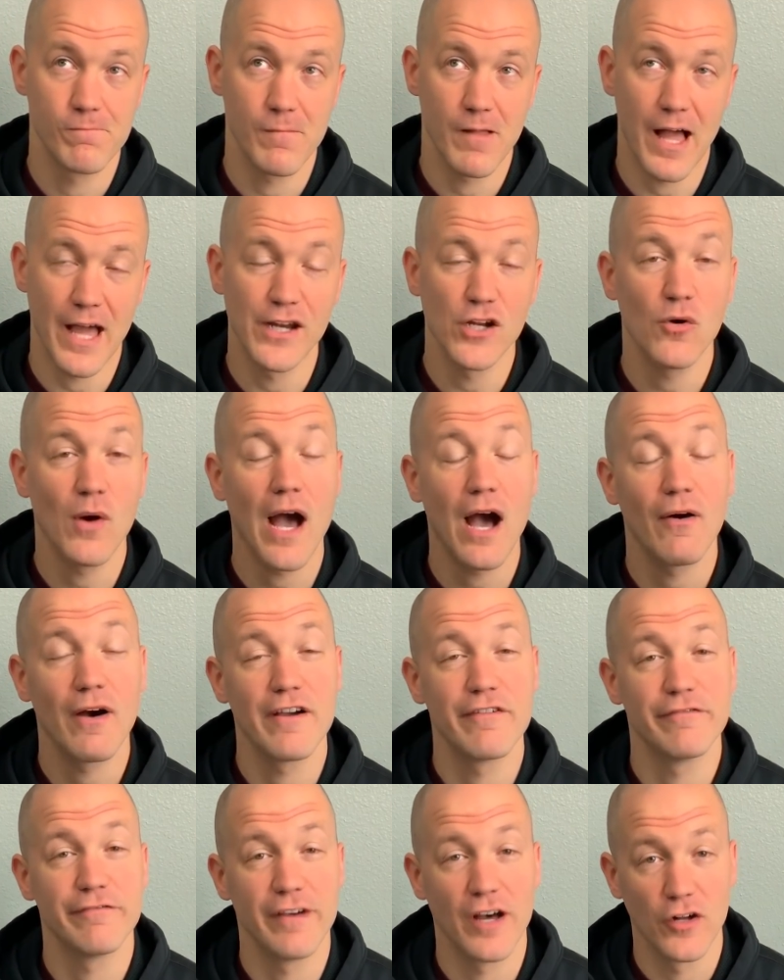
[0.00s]
I
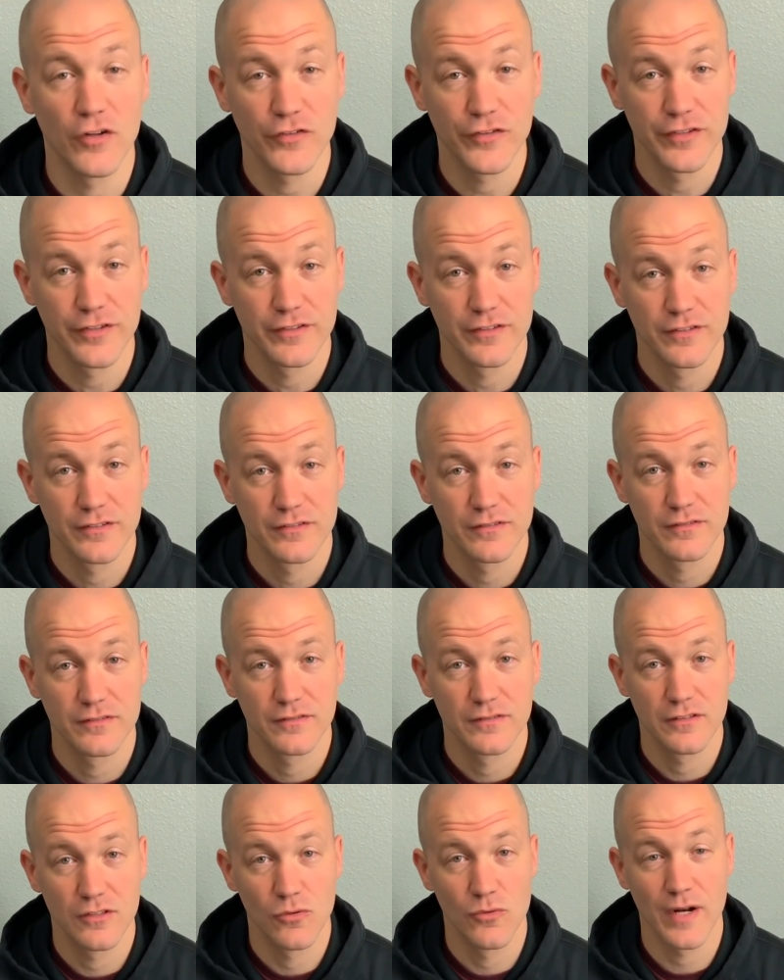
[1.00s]
felt
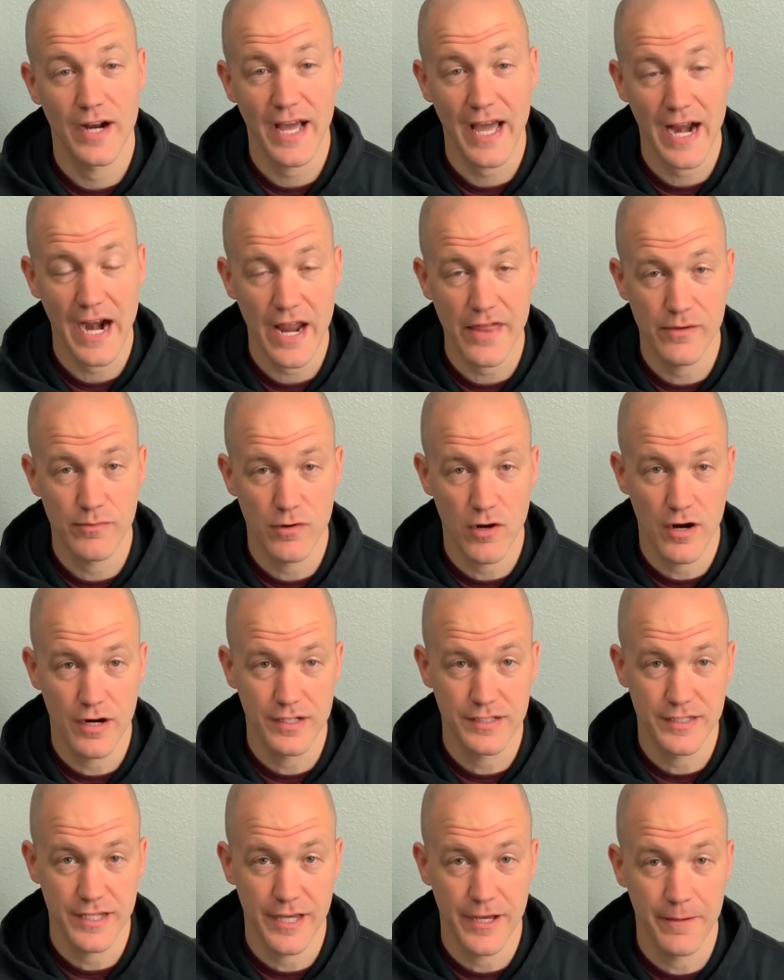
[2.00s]
when I got out of the bar
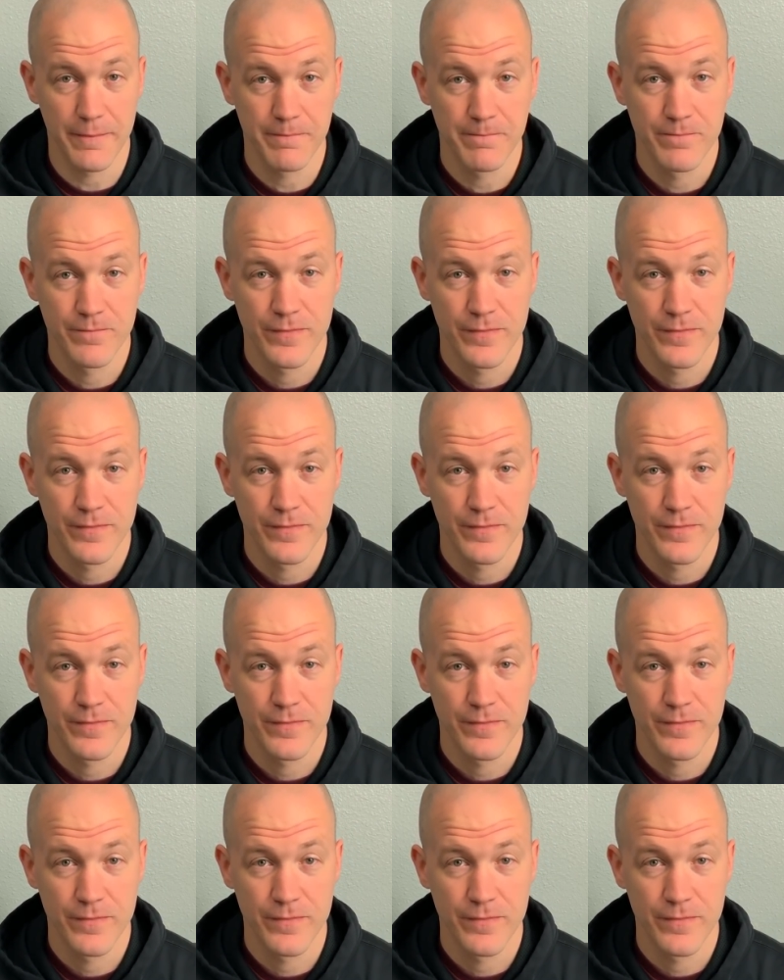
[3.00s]
exam